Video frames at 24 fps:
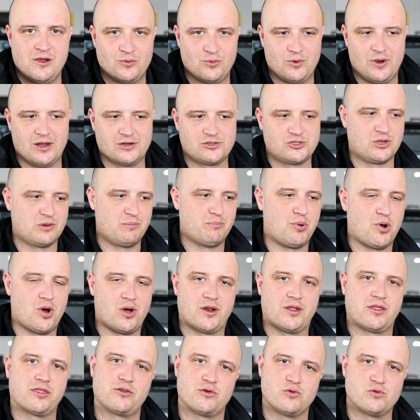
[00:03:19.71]
We actually
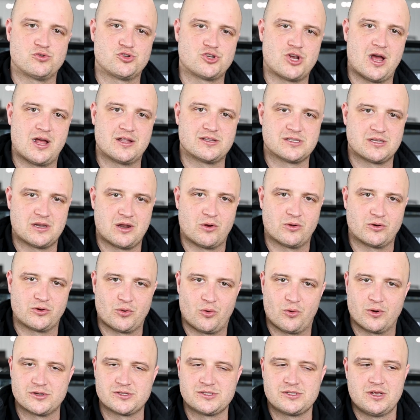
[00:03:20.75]
bought it through Johnson
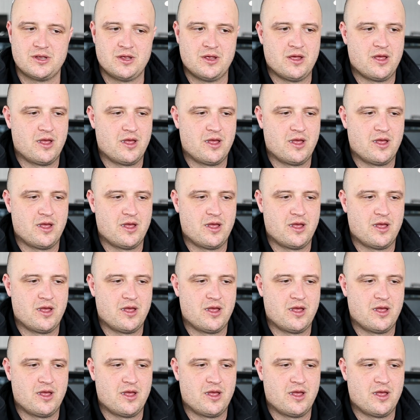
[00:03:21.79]
Outdoors.